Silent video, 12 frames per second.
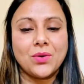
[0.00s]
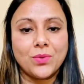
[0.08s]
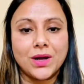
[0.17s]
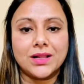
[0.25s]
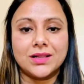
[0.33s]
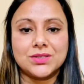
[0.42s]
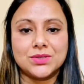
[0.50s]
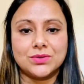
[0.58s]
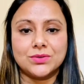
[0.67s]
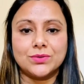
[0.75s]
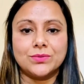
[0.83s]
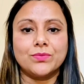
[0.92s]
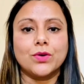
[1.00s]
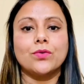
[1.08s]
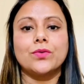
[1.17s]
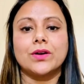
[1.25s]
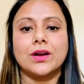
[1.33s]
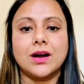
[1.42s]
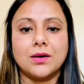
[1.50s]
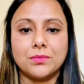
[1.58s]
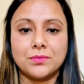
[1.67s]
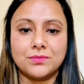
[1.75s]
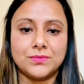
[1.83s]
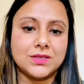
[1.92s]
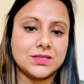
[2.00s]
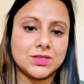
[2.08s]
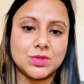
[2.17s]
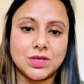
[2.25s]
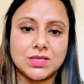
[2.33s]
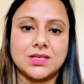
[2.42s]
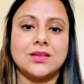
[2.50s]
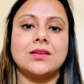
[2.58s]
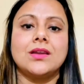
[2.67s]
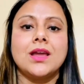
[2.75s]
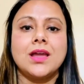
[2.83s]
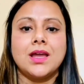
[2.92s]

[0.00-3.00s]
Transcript: well to overcome the situation,